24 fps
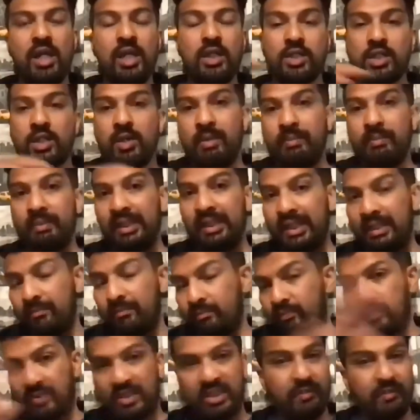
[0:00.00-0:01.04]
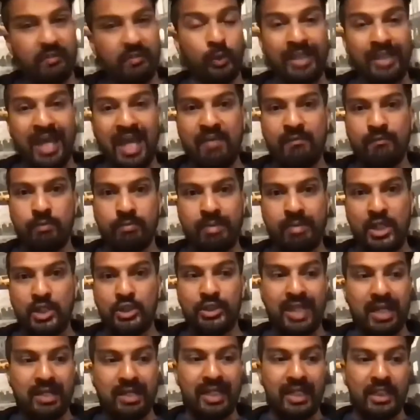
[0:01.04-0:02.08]
So I'm going to give all that
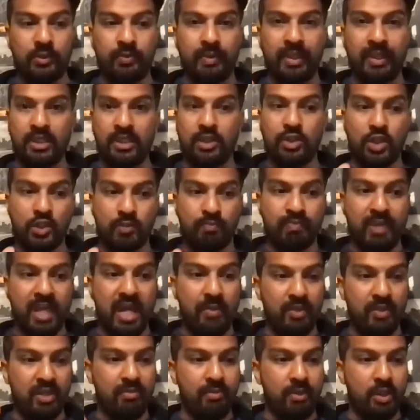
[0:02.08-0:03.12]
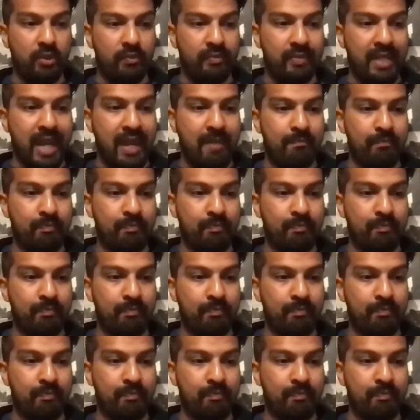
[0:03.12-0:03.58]
information out next week. So just bear with me on that.